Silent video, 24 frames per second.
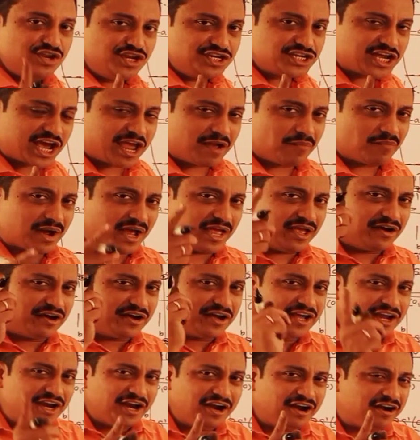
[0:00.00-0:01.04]
time I
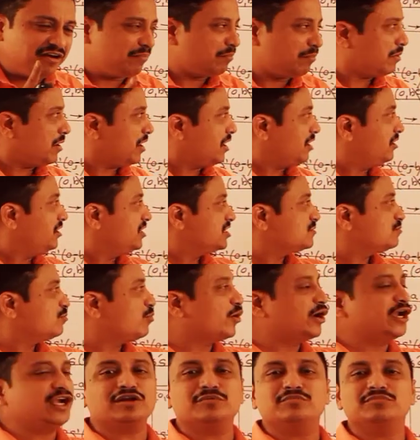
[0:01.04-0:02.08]
again repeat this
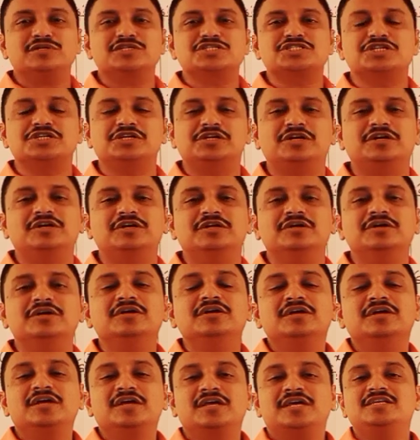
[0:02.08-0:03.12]
point number
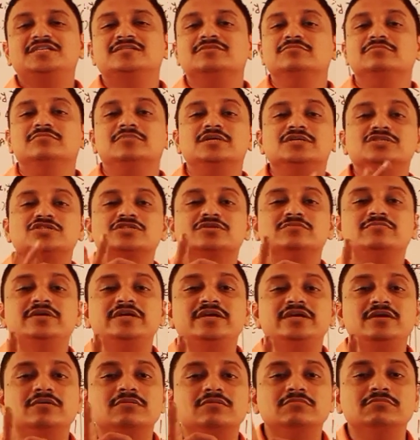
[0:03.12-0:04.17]
third is must
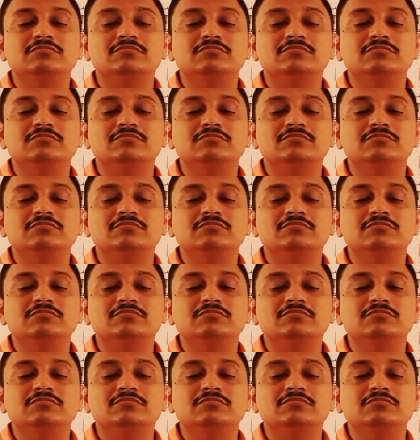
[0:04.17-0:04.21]
be